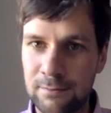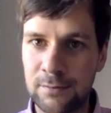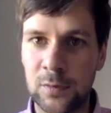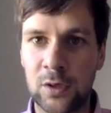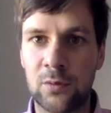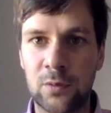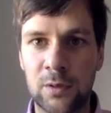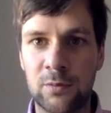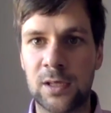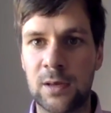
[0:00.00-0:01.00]
You know, we
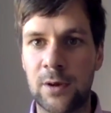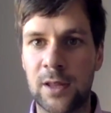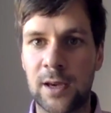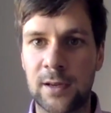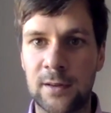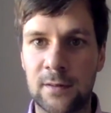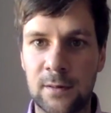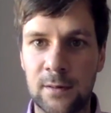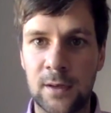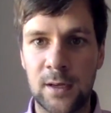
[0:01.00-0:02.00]
would say by that kind of
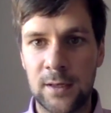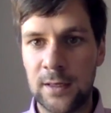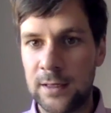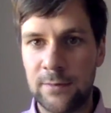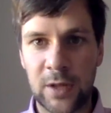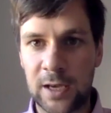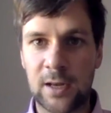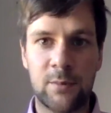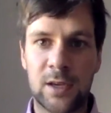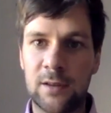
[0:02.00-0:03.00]
that kind
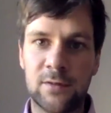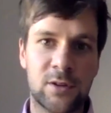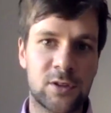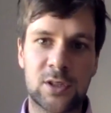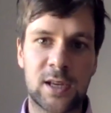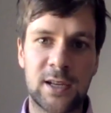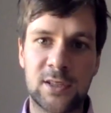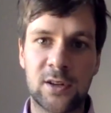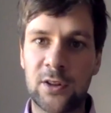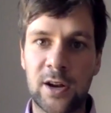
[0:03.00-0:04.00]
of behavior. It just adds another